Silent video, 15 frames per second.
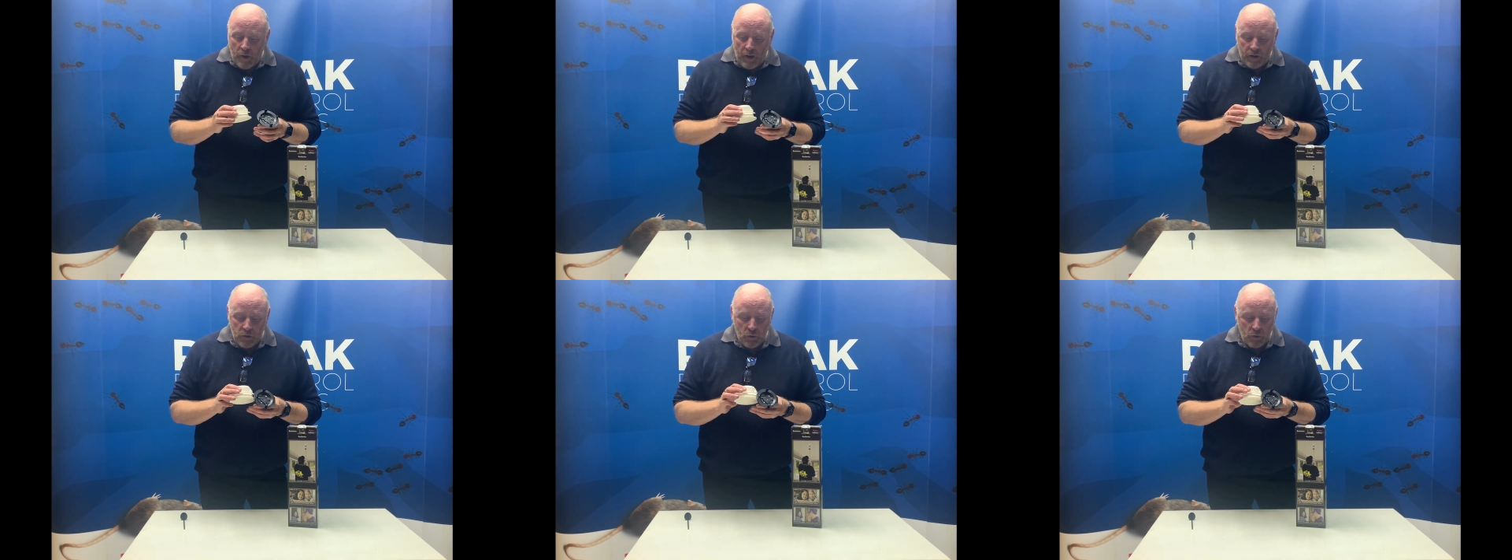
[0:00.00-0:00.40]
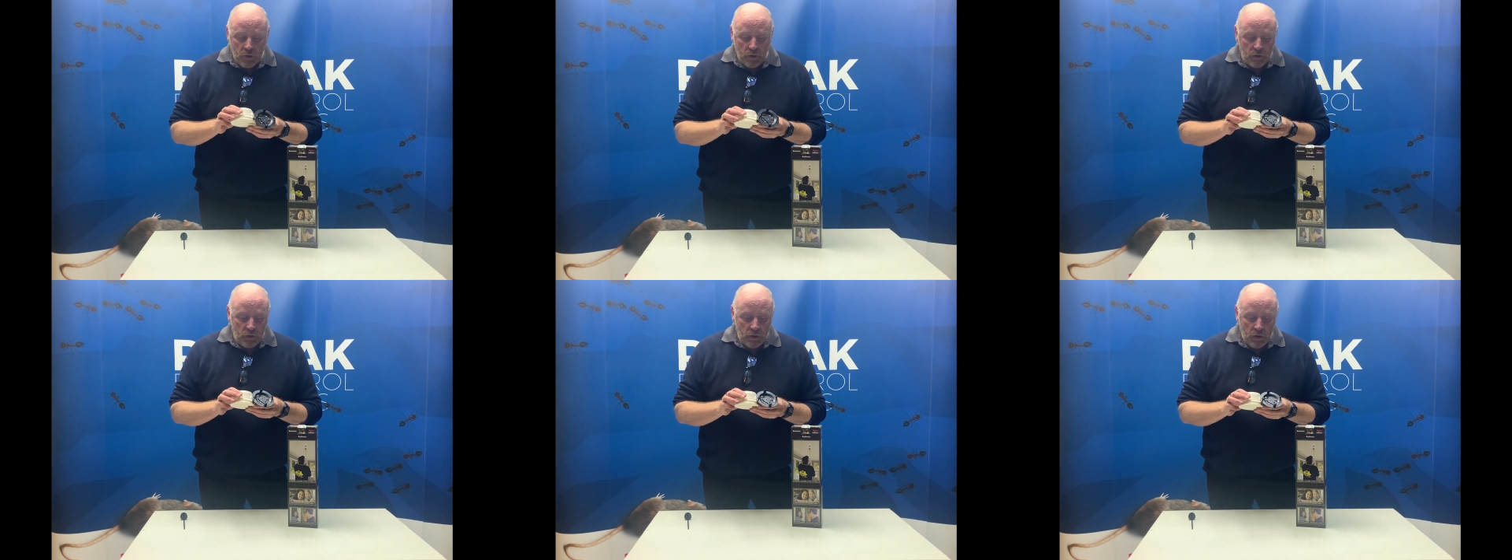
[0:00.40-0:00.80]
You
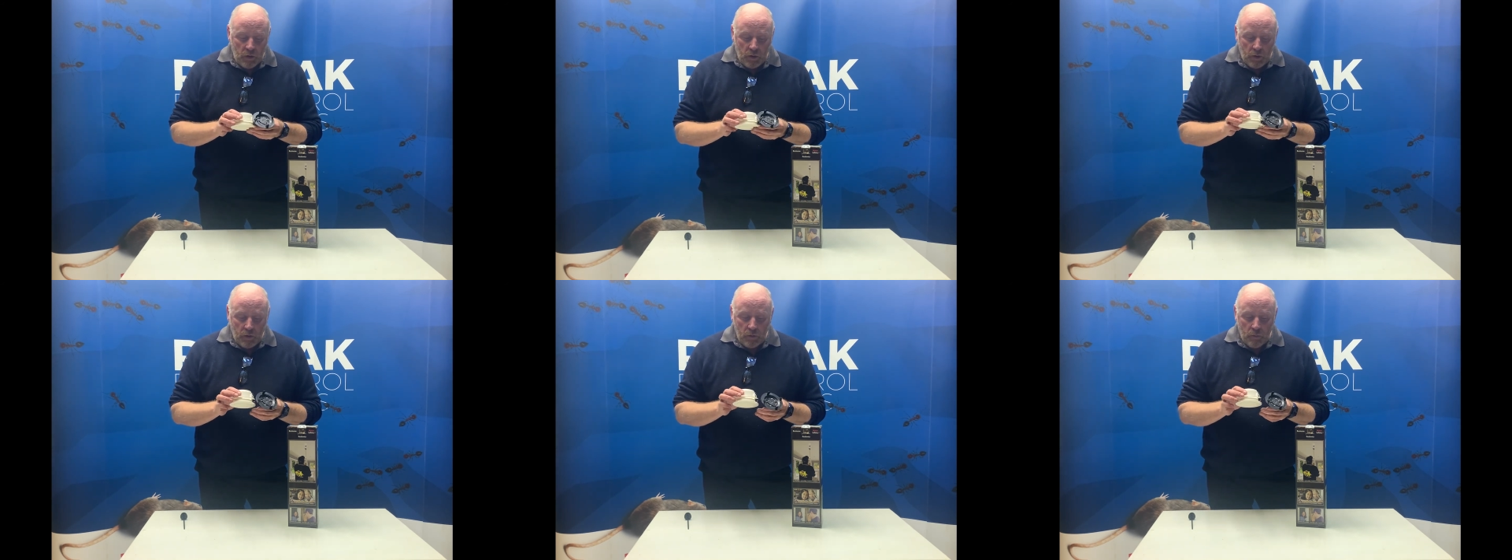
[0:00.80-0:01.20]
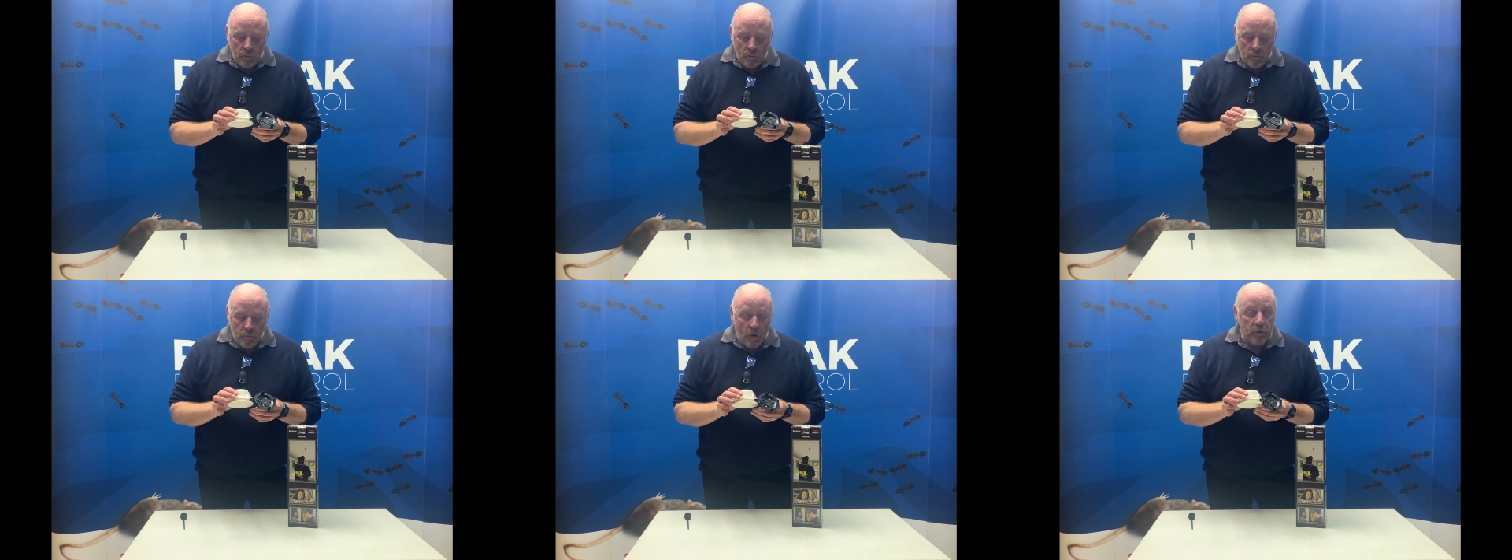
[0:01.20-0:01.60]
can
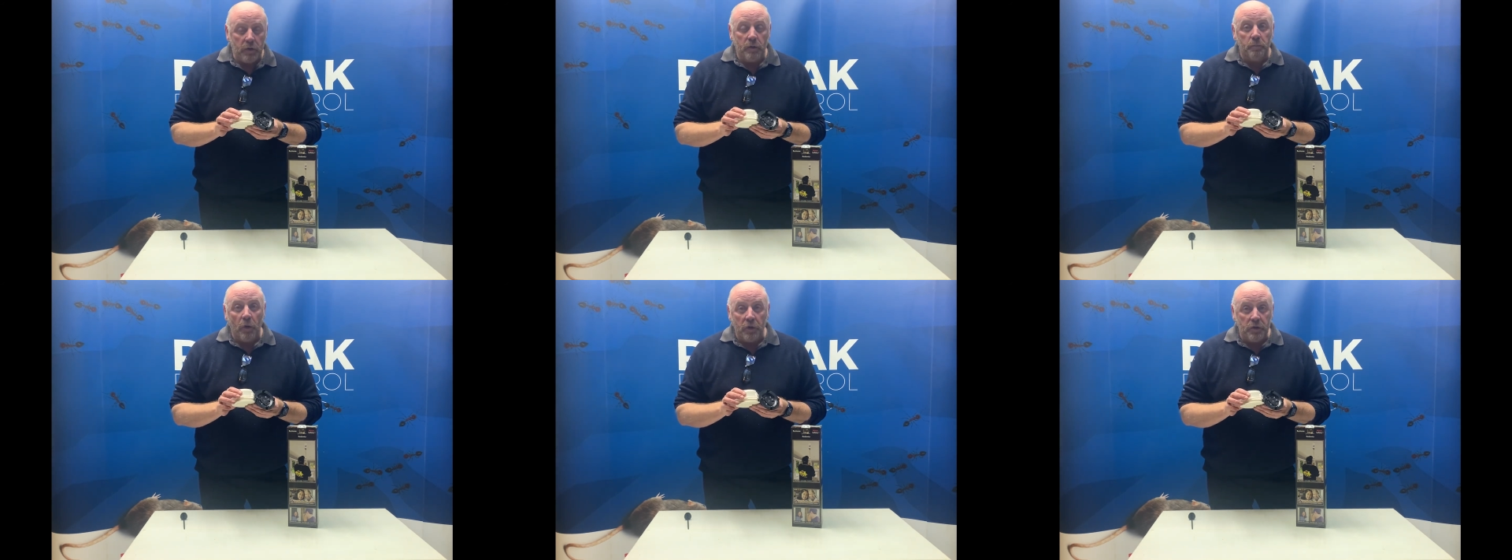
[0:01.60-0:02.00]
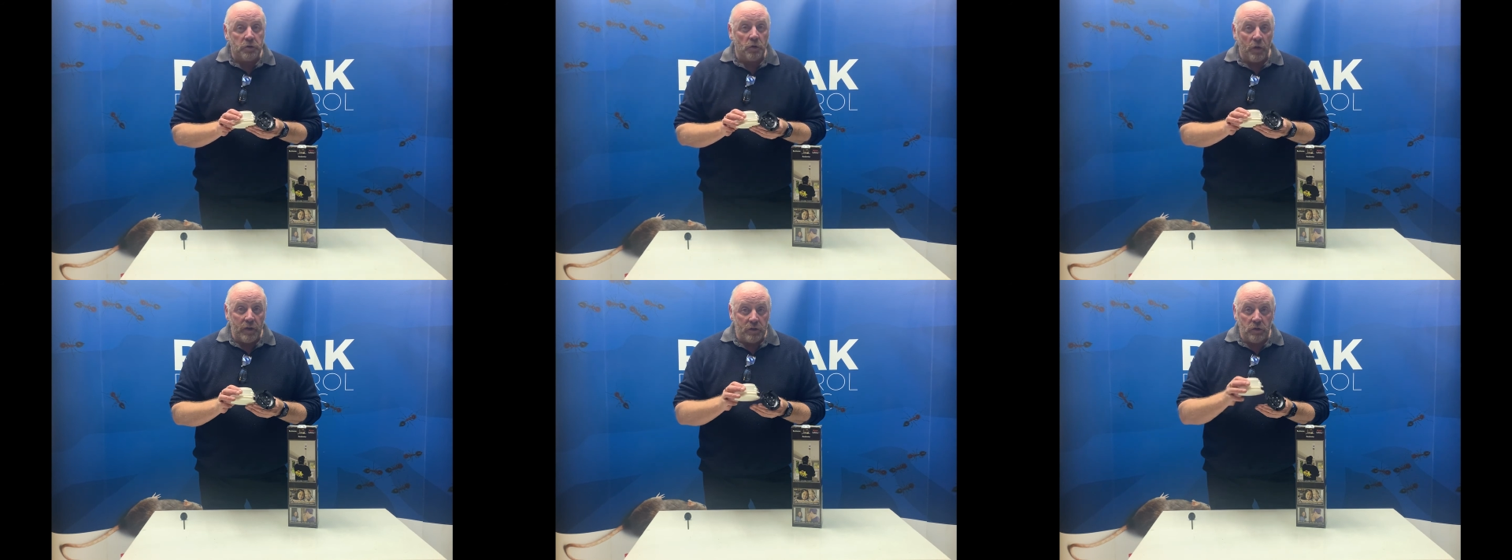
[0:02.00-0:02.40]

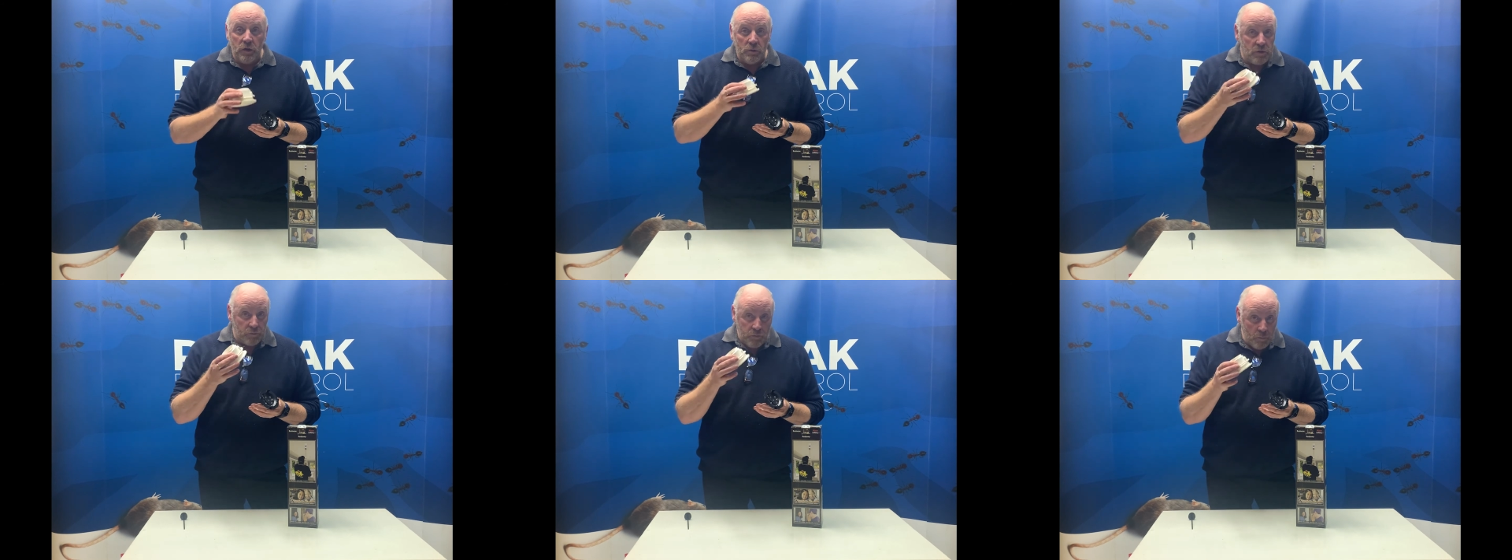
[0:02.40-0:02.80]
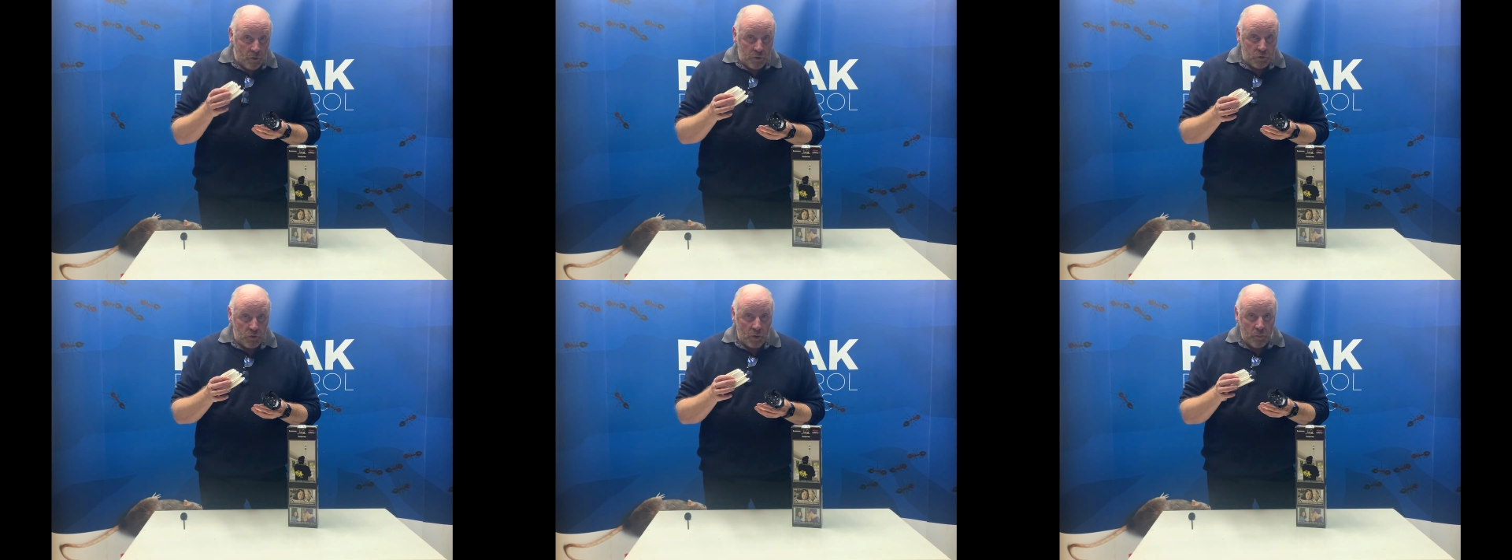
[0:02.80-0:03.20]
monitor it, use it for
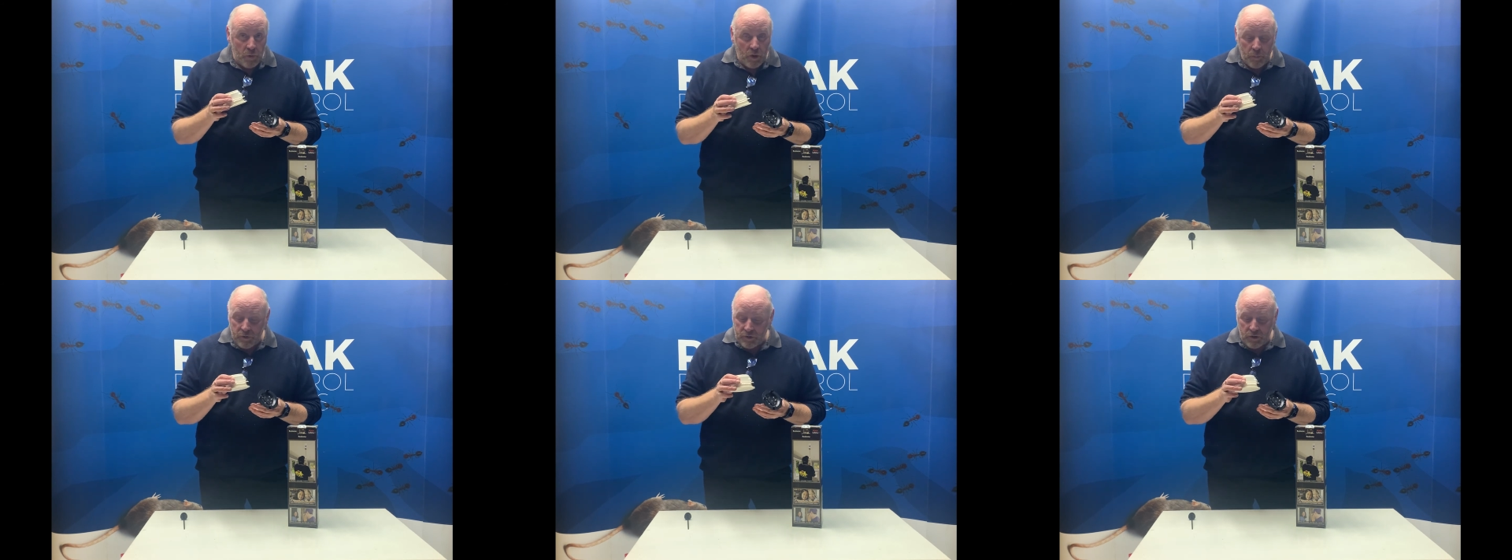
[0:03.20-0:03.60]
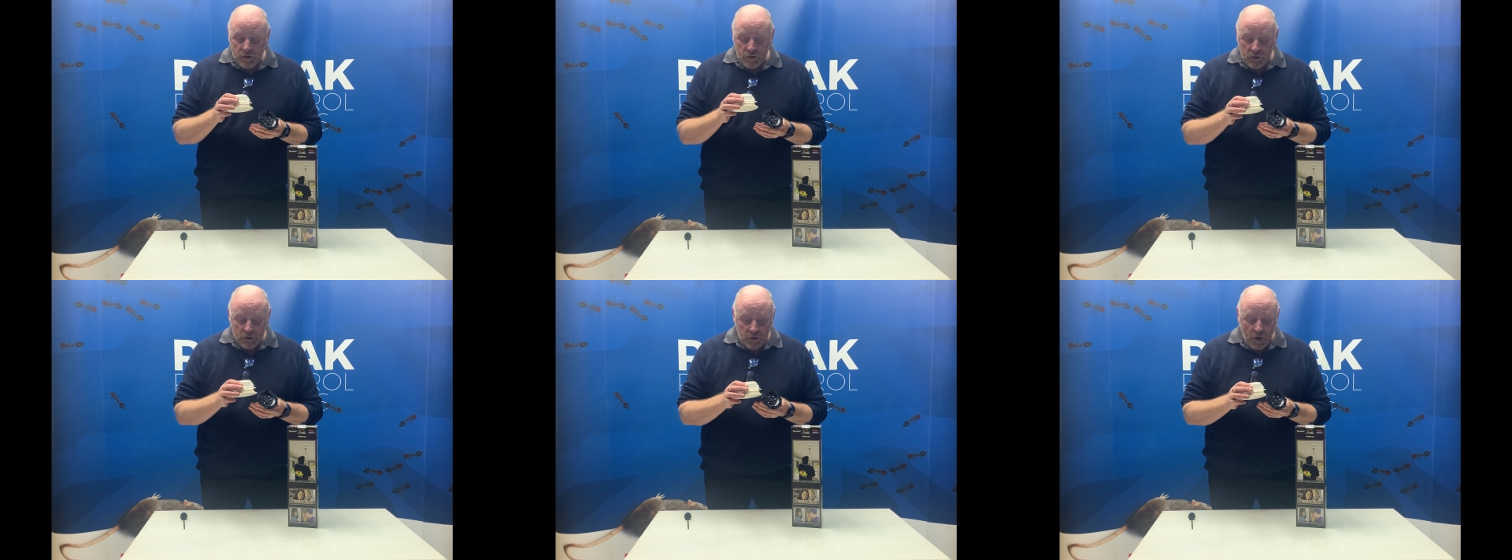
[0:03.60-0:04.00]
monitoring purposes in
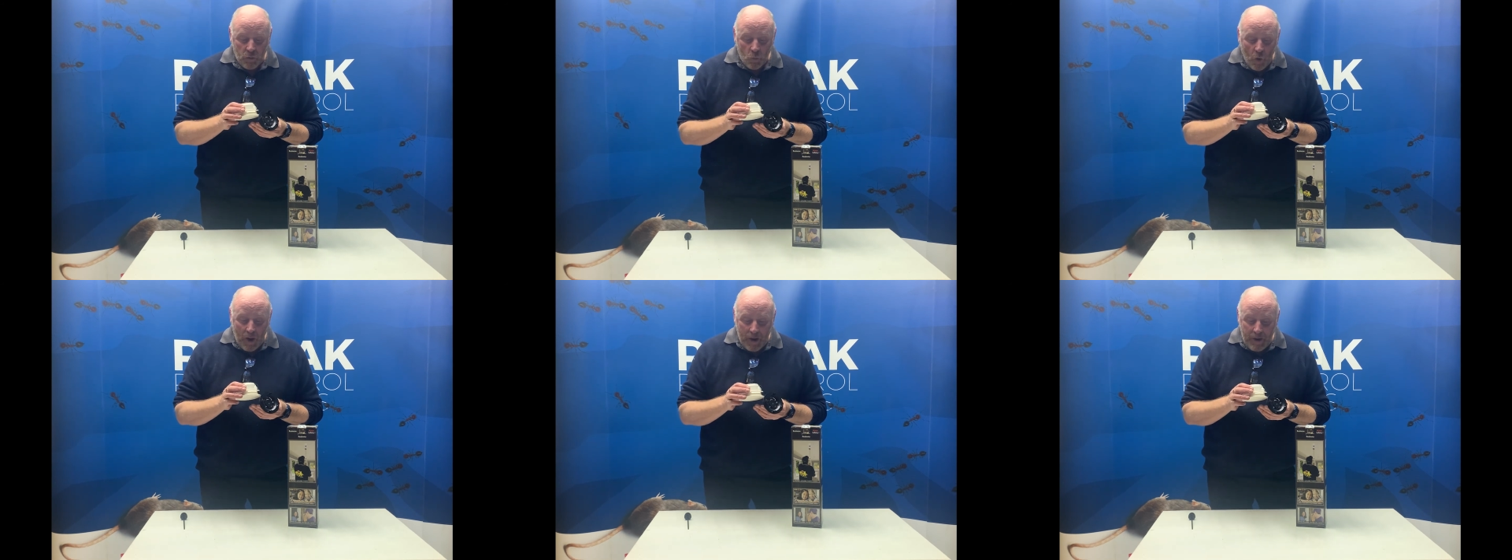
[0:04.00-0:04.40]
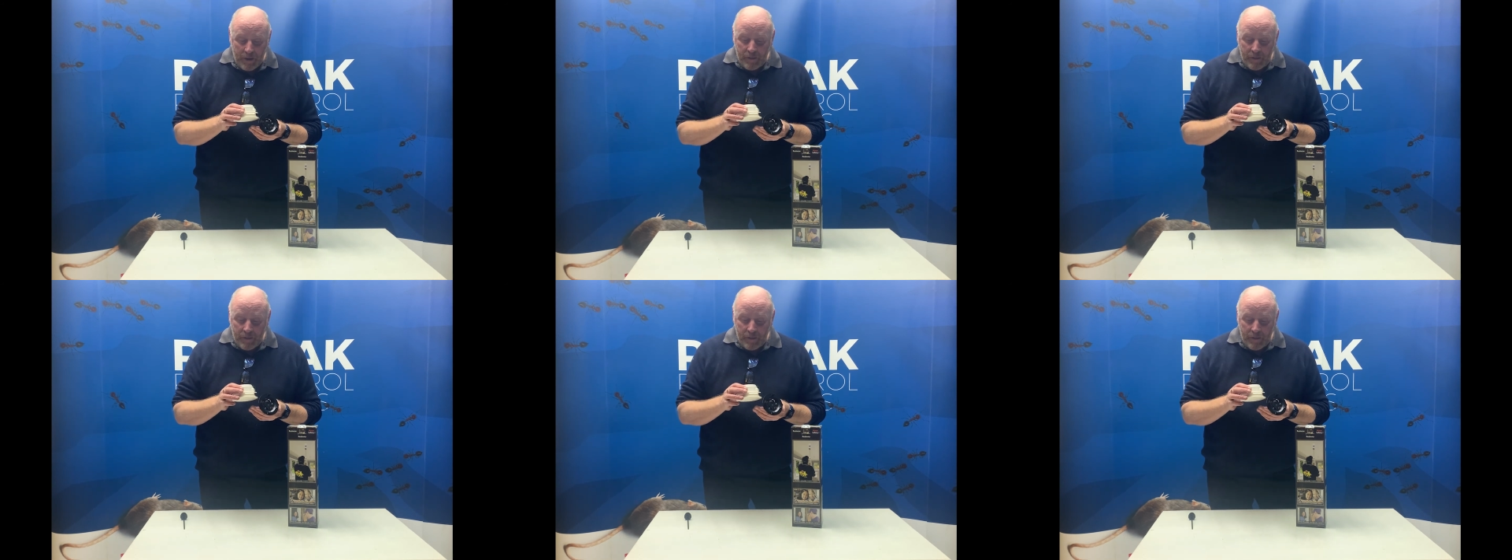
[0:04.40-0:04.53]
the same way.